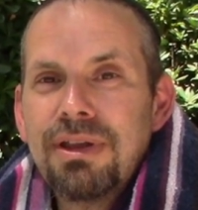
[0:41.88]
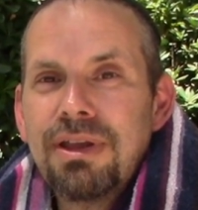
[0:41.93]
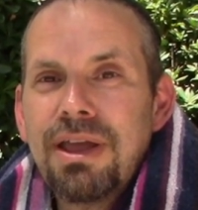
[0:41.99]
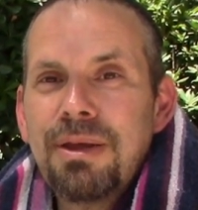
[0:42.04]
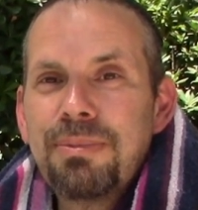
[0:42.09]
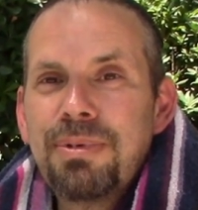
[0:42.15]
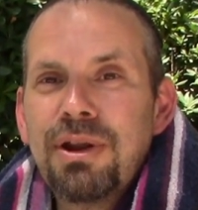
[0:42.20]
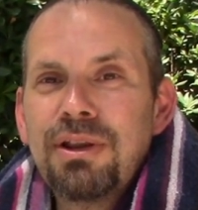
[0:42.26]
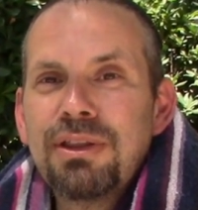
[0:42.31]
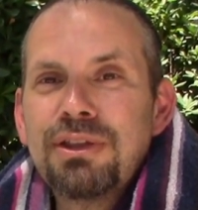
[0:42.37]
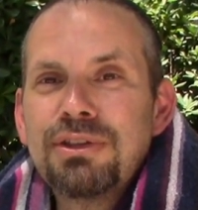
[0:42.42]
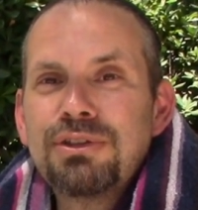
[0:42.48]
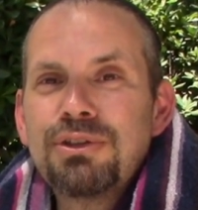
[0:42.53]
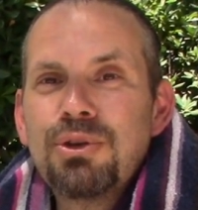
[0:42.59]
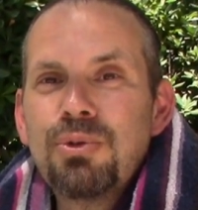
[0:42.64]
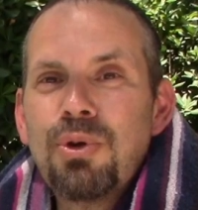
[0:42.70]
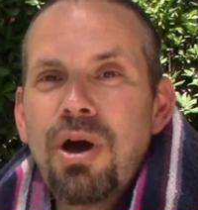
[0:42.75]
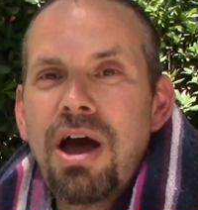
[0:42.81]
Apparently it's
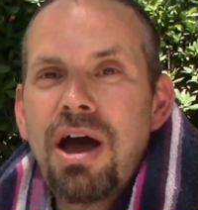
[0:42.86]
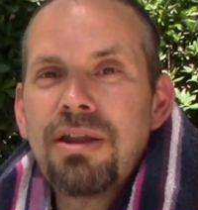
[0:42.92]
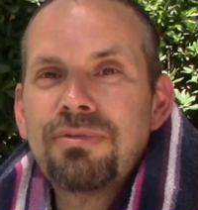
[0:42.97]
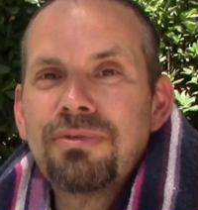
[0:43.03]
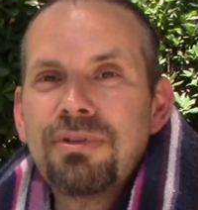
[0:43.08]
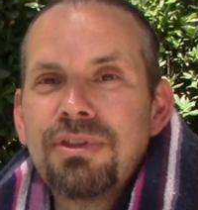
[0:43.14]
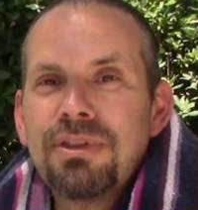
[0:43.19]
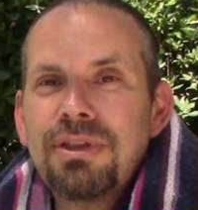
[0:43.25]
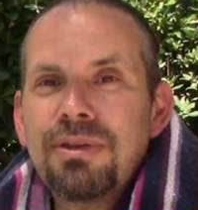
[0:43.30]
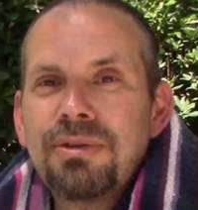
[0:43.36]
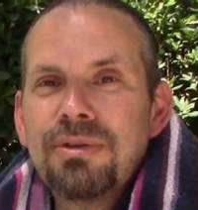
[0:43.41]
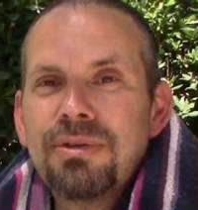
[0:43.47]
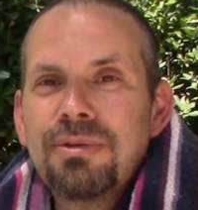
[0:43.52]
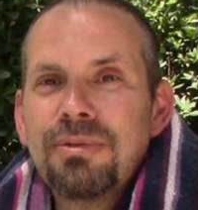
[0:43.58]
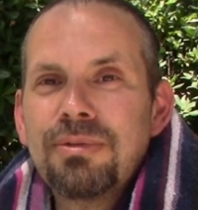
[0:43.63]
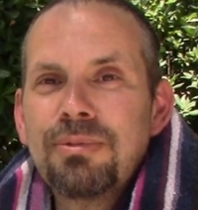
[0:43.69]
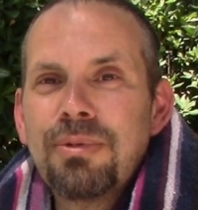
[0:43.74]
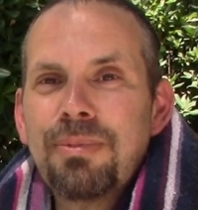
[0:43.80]
too hot for the
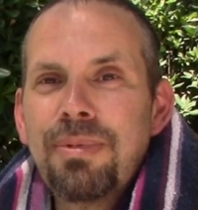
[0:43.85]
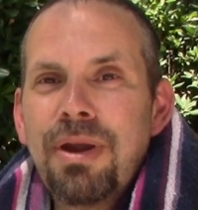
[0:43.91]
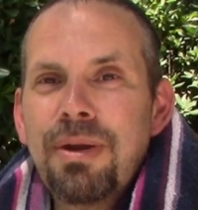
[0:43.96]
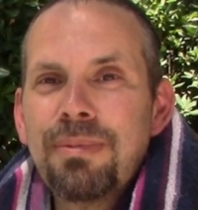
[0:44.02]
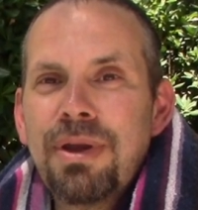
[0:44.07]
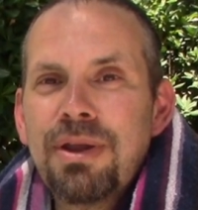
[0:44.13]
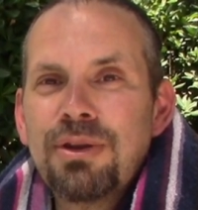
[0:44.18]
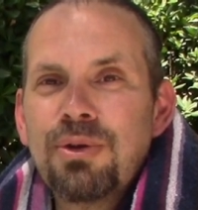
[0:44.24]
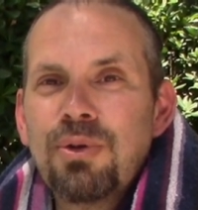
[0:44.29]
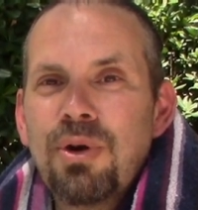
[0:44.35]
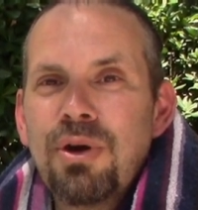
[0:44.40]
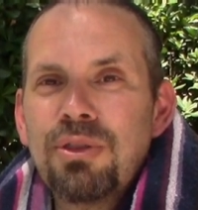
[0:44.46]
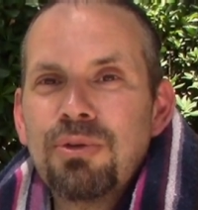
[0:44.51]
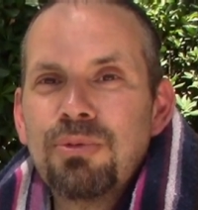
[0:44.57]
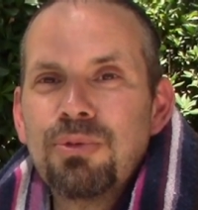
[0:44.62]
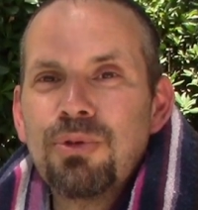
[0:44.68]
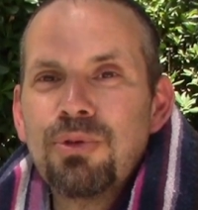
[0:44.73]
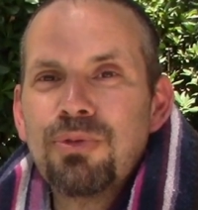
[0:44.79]
repairman to go on
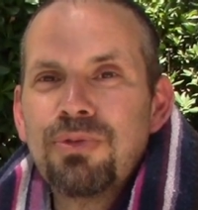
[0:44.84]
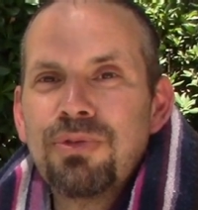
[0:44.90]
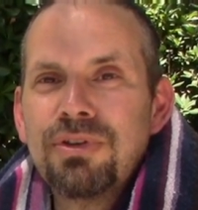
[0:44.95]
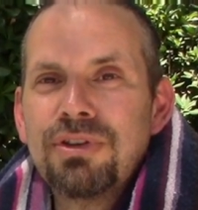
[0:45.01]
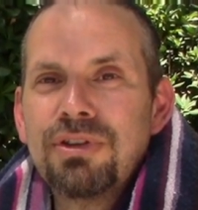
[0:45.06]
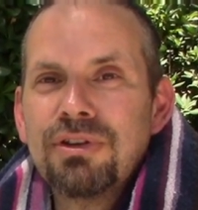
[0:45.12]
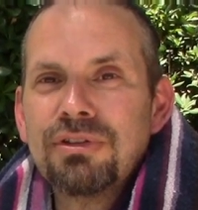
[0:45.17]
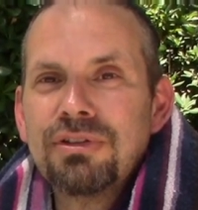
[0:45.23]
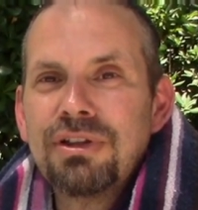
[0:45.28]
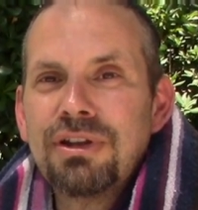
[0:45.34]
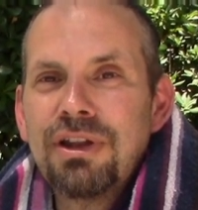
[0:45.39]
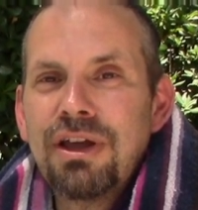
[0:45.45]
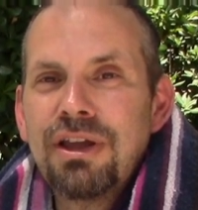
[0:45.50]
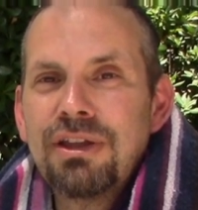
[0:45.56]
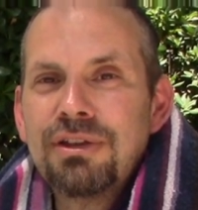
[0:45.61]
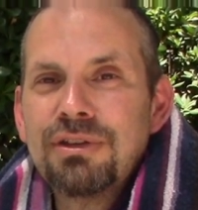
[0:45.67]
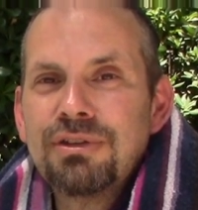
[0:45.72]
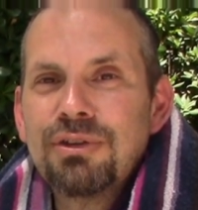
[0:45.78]
the roof until
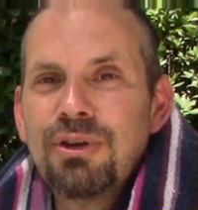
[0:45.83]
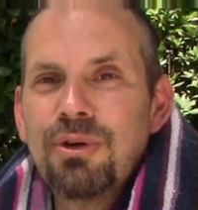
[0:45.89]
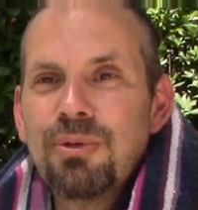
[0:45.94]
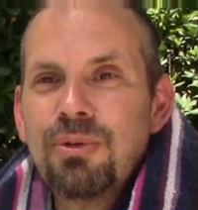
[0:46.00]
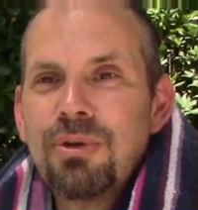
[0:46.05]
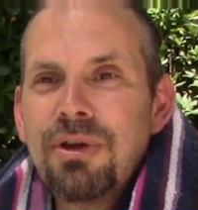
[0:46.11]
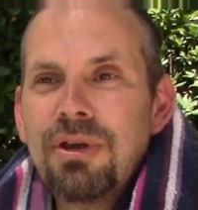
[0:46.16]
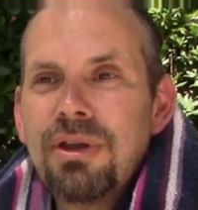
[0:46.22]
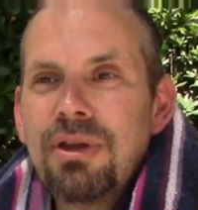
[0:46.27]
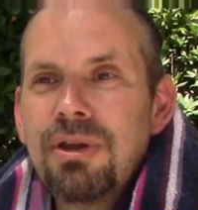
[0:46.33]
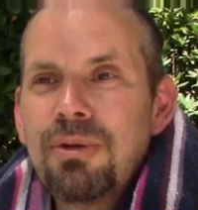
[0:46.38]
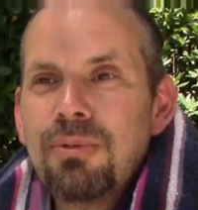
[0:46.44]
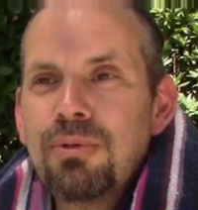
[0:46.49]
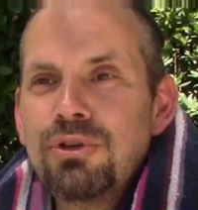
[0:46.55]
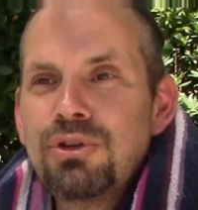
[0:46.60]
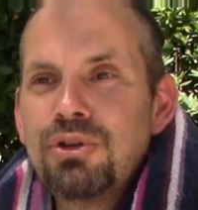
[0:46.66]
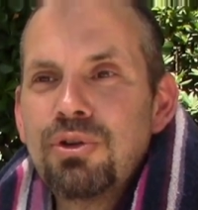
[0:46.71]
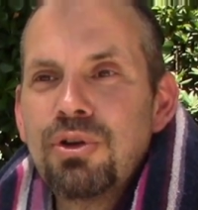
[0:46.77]
tonight, so
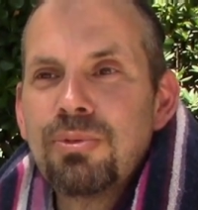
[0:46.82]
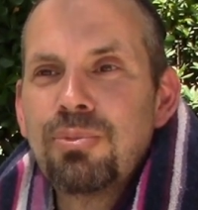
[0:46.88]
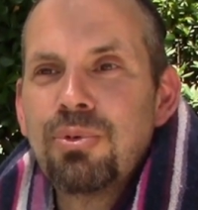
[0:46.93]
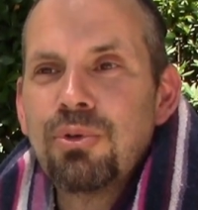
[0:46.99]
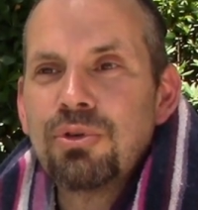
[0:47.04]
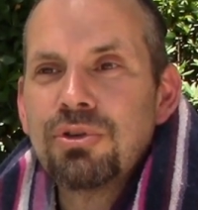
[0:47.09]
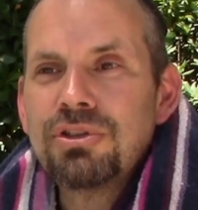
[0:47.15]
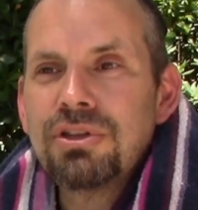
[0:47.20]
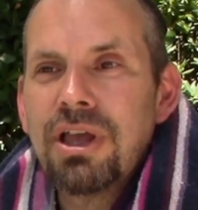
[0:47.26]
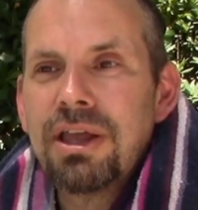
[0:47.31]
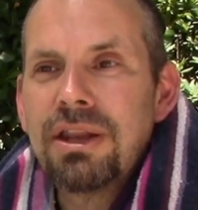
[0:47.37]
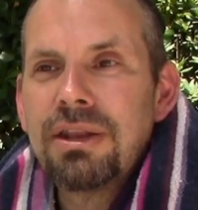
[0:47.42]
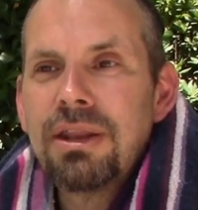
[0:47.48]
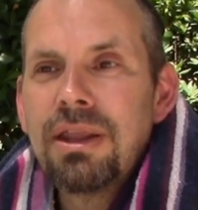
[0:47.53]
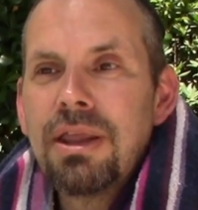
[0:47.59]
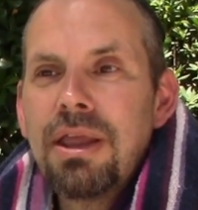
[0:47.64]
we're shooting poolside.